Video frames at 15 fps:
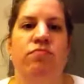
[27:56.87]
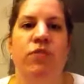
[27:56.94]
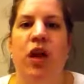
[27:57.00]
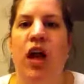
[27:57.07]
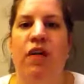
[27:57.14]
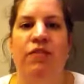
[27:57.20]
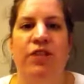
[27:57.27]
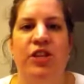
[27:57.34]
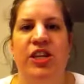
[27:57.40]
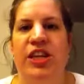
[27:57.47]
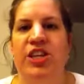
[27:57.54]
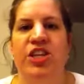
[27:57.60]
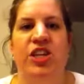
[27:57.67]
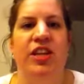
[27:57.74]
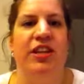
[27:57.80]

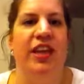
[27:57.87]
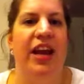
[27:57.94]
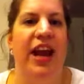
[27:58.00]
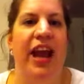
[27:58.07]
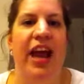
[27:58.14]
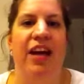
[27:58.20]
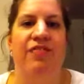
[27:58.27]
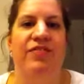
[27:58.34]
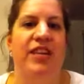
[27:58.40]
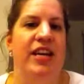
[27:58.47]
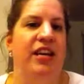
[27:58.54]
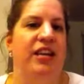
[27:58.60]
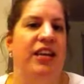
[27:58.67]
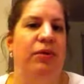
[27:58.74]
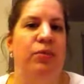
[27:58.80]
conversation that I have
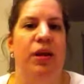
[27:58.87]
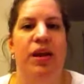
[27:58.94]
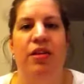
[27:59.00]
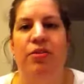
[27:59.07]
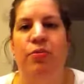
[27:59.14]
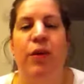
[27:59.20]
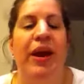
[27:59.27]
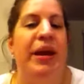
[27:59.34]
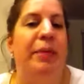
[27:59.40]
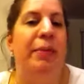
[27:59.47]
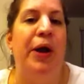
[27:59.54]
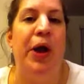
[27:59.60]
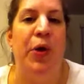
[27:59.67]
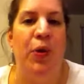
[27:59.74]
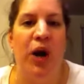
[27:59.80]
daily with random
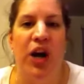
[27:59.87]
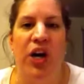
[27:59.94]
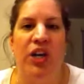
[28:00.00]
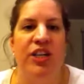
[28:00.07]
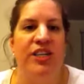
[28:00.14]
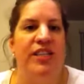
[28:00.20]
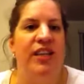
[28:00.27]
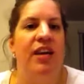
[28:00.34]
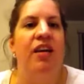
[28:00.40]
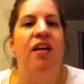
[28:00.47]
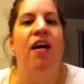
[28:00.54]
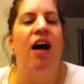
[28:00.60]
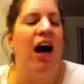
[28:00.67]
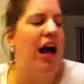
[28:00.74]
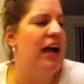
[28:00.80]
coworkers,
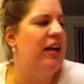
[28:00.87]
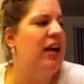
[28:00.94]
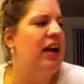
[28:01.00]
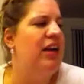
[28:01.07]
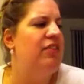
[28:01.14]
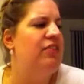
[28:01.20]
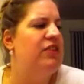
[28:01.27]
I kind of